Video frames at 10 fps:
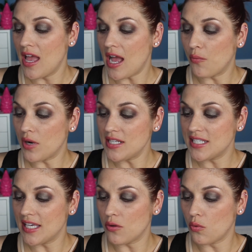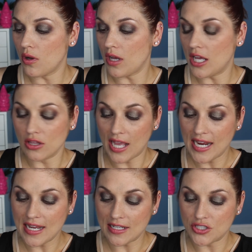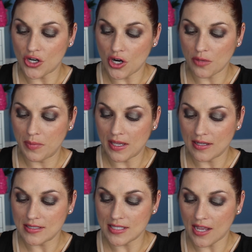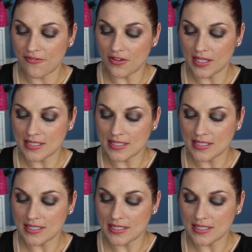I wanted to get a light and a dark because I feel like